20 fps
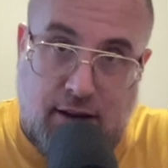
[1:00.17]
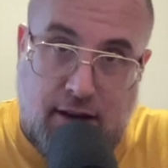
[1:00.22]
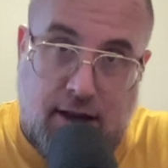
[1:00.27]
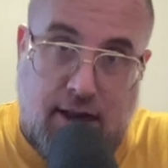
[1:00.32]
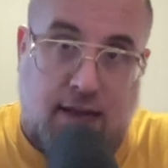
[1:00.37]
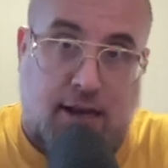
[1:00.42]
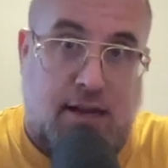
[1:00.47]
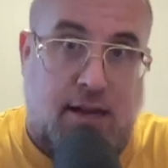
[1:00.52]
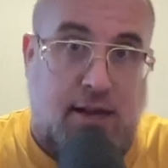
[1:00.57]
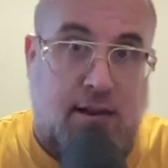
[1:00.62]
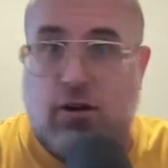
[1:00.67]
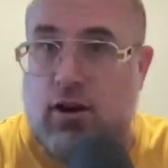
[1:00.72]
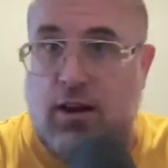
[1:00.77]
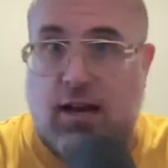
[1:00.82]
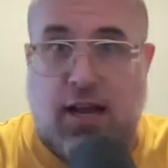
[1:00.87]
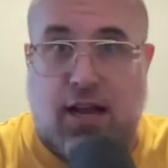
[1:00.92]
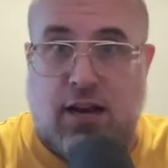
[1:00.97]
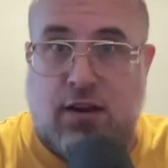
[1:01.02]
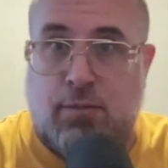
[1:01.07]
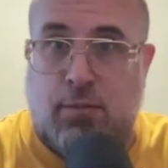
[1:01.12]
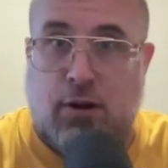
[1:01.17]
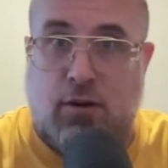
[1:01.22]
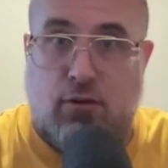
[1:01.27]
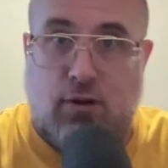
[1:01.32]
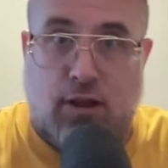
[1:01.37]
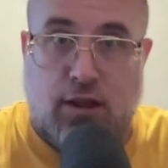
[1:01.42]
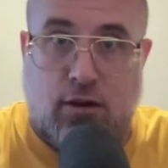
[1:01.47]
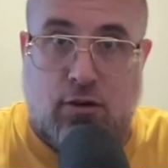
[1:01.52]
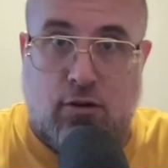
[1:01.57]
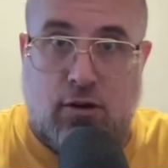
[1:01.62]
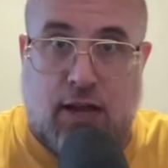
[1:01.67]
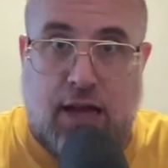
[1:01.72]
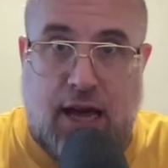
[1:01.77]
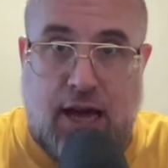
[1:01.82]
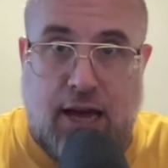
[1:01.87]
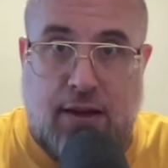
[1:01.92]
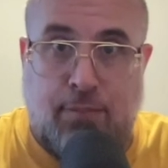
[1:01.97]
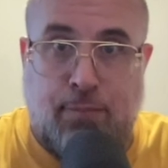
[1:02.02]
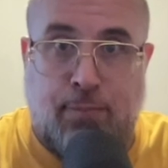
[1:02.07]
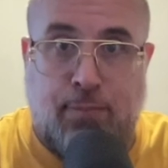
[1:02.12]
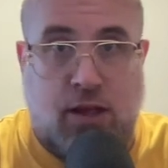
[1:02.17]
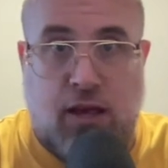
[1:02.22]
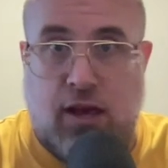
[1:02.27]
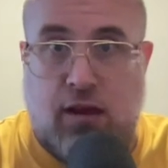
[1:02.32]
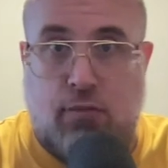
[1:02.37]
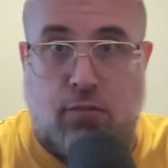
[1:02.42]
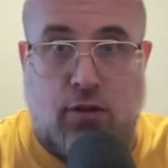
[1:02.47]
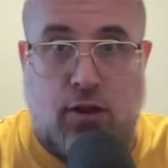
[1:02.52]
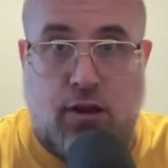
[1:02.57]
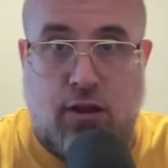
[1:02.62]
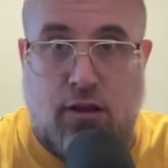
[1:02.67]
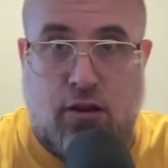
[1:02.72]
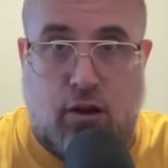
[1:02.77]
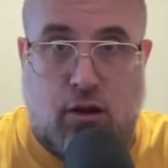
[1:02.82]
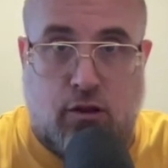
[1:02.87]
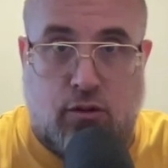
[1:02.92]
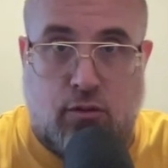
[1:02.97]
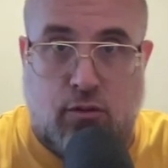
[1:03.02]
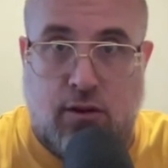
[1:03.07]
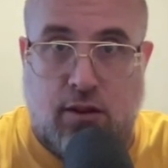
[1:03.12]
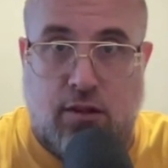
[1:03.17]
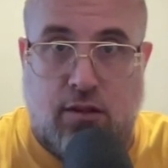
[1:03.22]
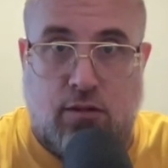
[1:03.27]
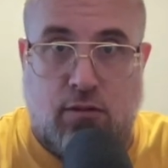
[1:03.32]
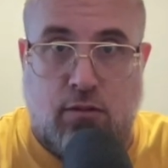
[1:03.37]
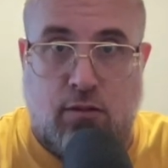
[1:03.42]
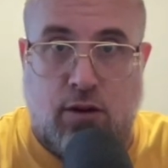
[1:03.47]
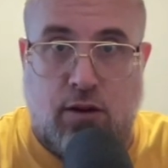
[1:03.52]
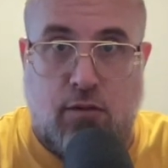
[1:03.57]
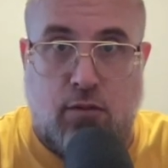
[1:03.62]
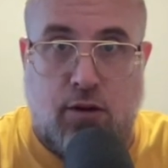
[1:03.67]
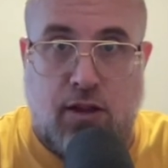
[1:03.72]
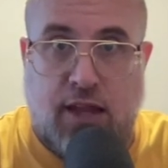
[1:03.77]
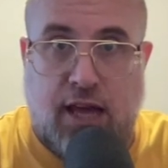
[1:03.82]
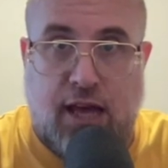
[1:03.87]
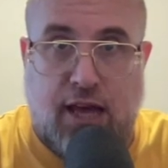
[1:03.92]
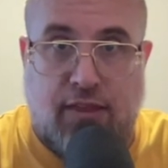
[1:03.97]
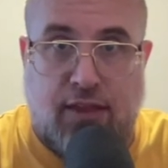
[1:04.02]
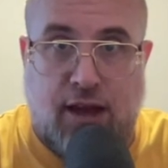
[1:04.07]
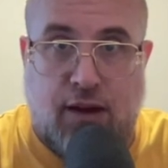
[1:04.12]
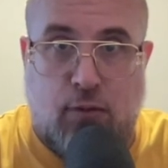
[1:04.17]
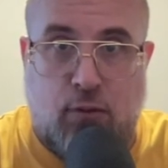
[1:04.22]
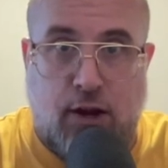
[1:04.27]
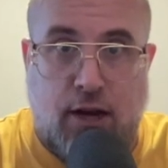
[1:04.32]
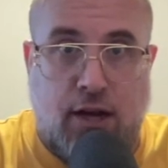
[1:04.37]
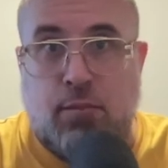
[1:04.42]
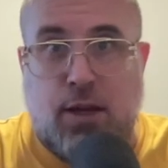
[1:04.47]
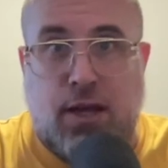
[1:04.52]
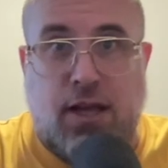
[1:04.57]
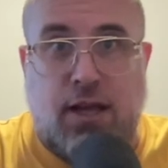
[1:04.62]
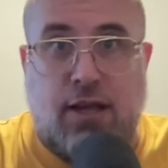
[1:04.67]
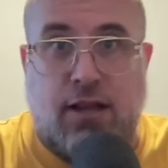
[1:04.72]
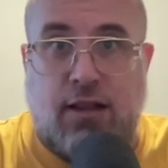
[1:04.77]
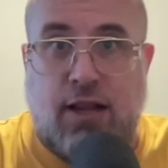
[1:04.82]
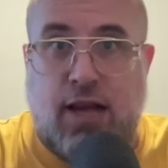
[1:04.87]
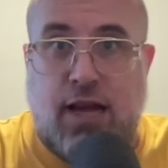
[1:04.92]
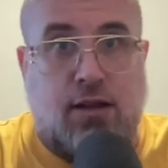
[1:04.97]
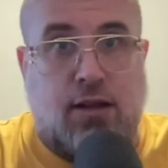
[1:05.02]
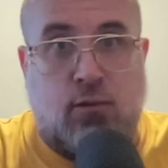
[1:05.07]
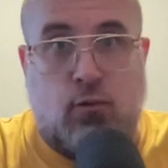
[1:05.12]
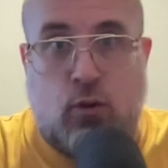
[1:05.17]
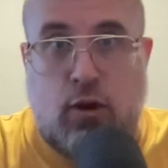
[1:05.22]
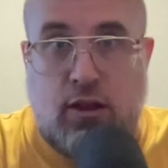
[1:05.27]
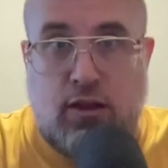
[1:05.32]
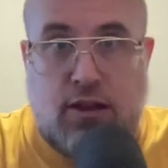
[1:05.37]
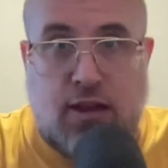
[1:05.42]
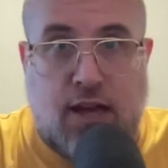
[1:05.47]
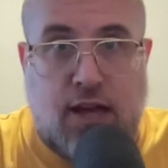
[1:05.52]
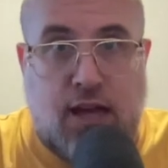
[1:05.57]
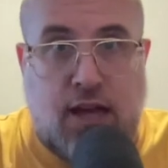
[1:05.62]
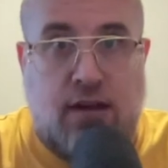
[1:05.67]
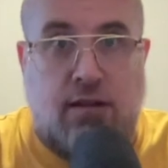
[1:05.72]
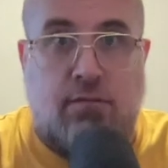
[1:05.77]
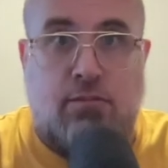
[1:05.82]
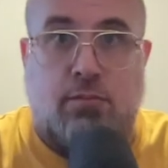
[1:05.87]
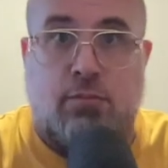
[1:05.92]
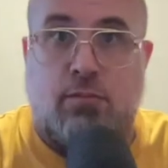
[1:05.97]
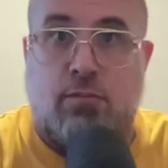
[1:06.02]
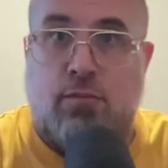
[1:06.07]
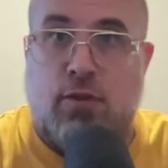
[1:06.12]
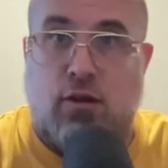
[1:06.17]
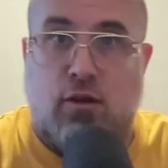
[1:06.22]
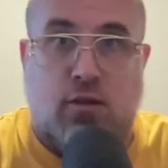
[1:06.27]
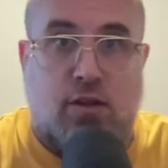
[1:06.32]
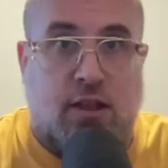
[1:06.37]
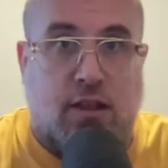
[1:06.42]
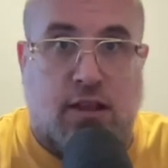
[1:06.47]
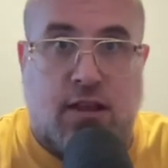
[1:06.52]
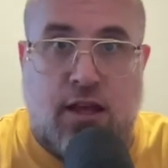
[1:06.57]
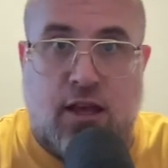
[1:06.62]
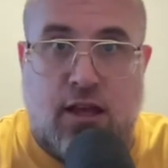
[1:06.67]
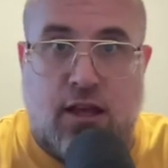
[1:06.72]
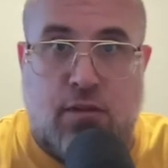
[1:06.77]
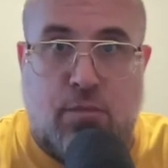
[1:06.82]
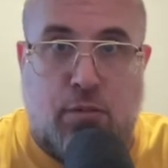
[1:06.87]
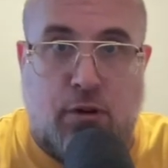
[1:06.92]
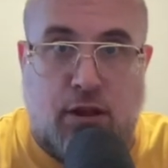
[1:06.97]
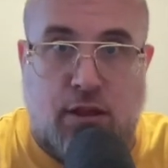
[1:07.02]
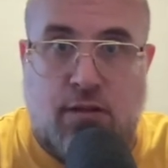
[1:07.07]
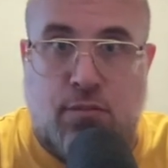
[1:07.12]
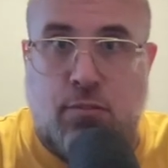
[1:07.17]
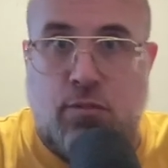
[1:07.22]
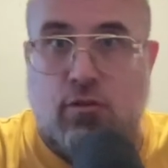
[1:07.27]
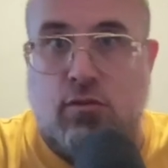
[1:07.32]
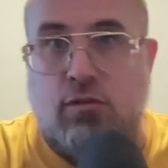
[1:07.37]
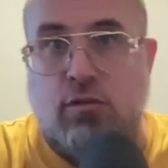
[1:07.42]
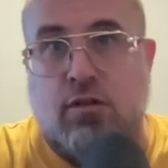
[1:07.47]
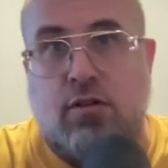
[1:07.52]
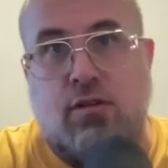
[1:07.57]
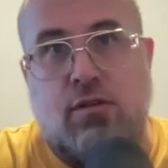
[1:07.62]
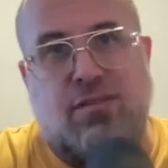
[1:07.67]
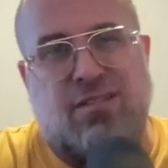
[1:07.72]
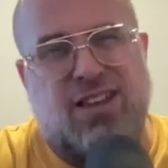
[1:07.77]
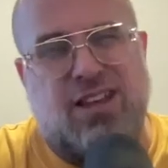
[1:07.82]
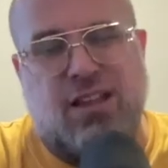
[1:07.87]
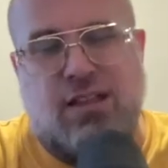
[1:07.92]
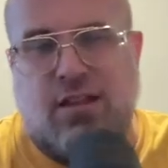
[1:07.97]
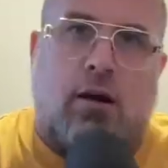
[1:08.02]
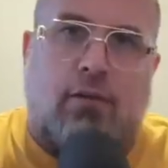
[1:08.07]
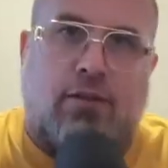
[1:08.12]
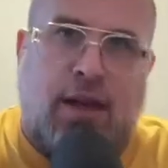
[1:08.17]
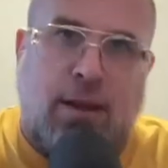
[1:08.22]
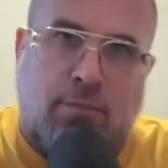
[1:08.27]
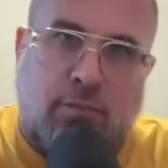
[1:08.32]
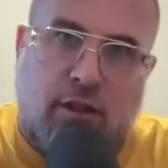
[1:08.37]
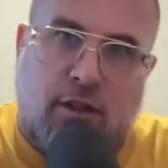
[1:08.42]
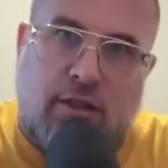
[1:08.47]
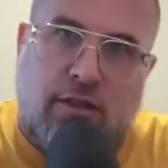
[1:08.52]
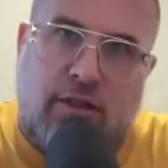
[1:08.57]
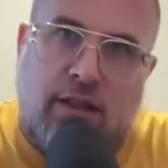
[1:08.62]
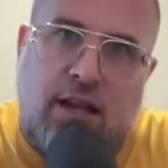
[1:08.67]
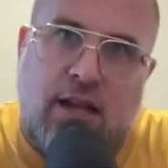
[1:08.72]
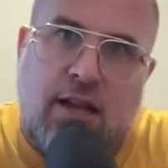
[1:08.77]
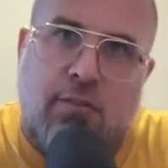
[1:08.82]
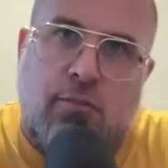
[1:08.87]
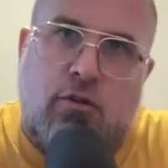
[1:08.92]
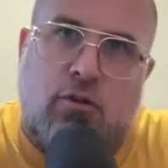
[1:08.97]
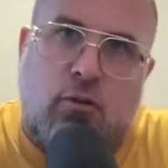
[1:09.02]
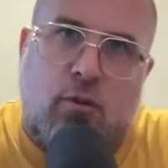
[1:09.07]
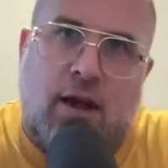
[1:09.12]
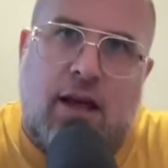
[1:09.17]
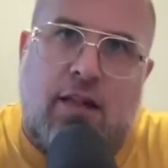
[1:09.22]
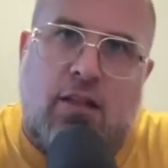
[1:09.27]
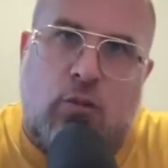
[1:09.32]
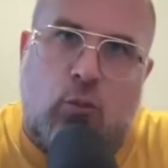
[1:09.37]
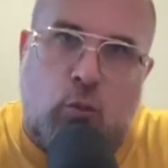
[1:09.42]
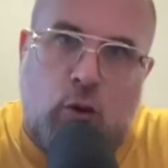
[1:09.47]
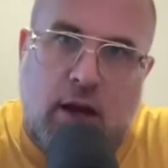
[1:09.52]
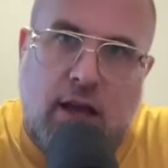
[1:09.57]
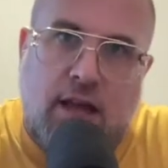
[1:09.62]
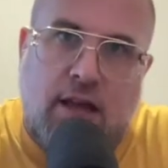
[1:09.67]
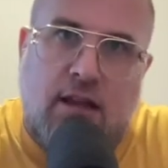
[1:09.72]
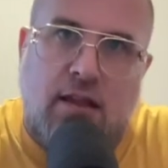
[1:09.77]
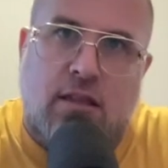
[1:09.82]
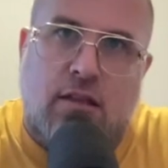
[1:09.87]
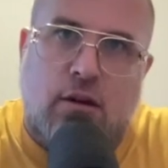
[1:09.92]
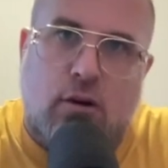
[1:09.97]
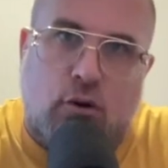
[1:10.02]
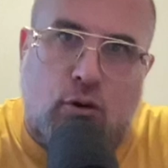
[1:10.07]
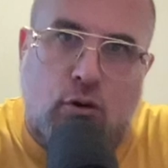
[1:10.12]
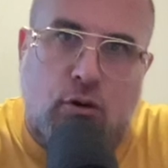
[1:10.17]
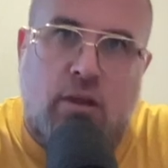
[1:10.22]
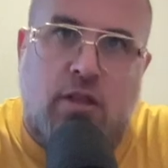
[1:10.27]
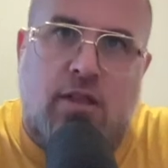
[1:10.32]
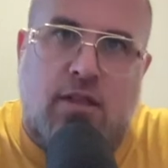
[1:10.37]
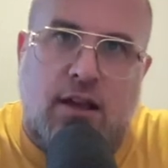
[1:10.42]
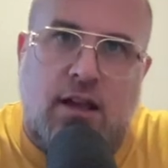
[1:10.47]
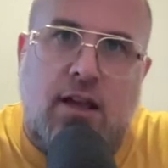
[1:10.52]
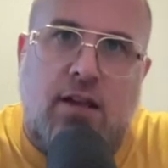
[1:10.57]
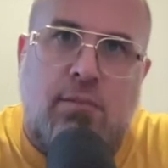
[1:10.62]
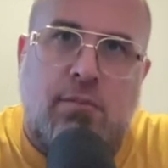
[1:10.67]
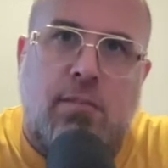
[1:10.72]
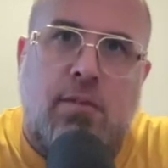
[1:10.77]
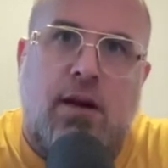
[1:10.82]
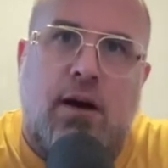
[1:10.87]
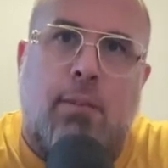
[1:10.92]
And turned out to be a really good game. Yeah, I'm really stoked with how that went. Being that, once again, using these principles, I've kept the theme throughout the week. It's a good theme.